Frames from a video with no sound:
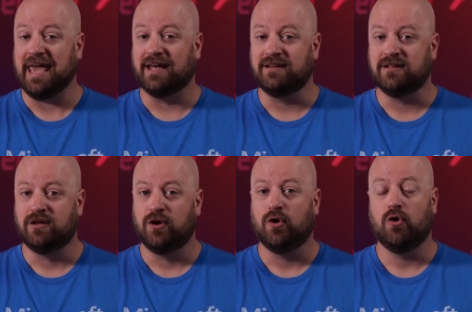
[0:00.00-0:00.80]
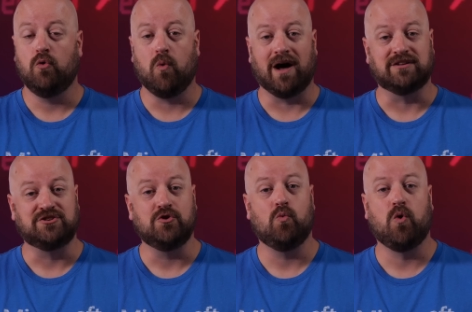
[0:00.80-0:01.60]
and who
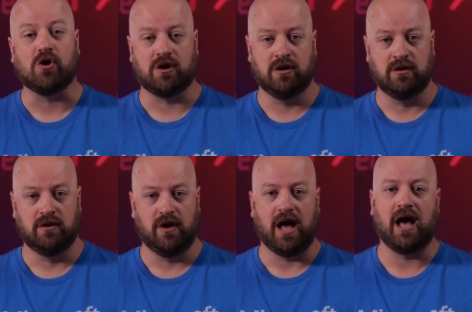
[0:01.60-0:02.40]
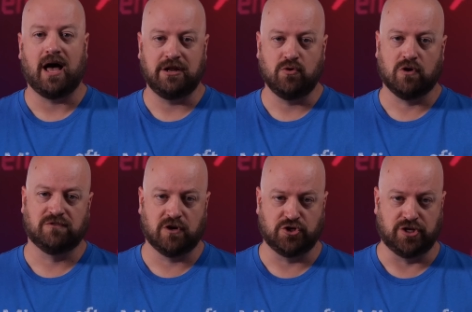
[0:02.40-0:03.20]
want to work on
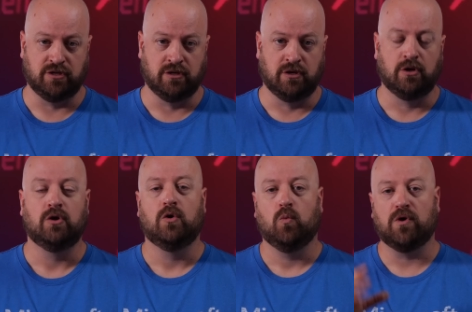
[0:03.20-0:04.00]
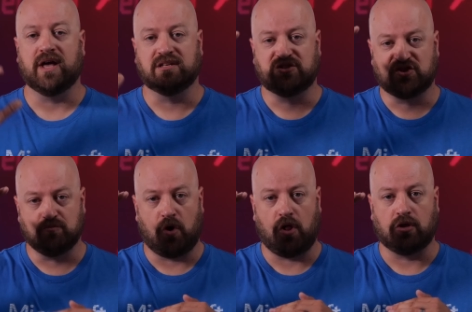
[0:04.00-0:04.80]
your version will get
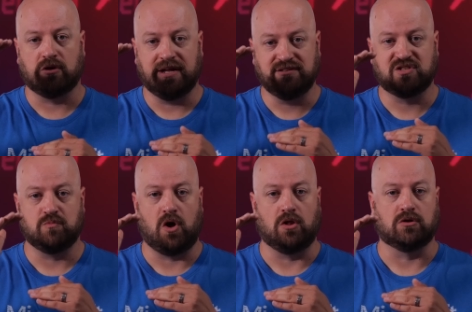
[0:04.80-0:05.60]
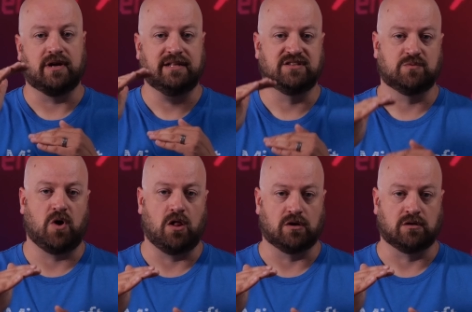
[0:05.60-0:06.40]
smaller and smaller and
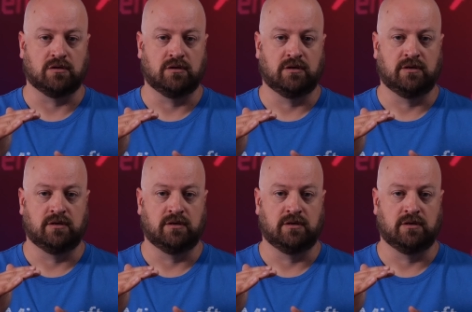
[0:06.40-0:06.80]
smaller.